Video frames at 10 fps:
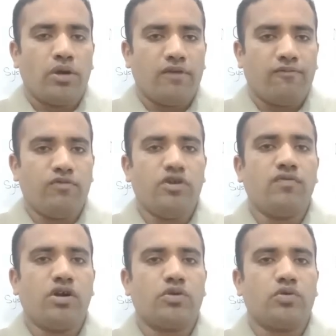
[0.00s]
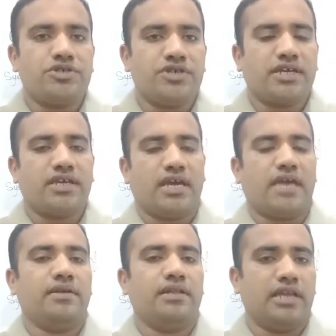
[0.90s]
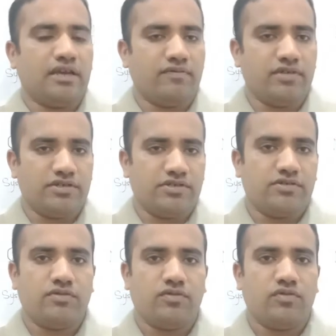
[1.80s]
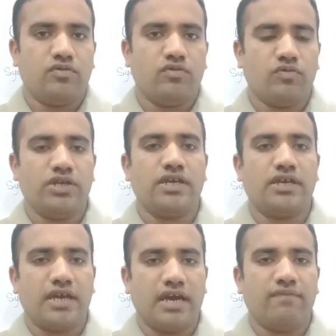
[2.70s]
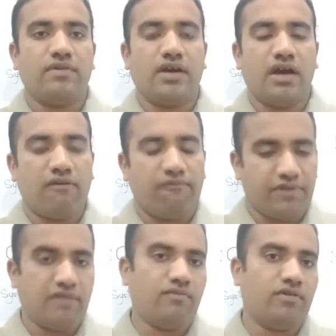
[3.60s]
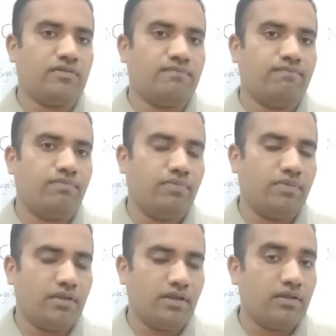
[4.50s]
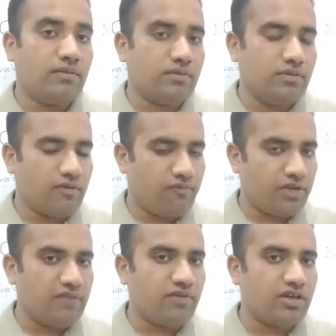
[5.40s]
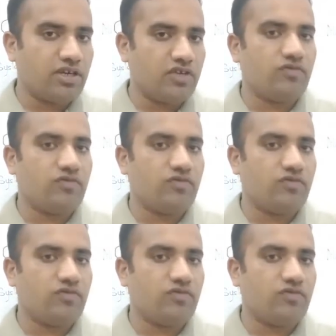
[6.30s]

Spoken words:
If we want to check any language, we have a framework. The framework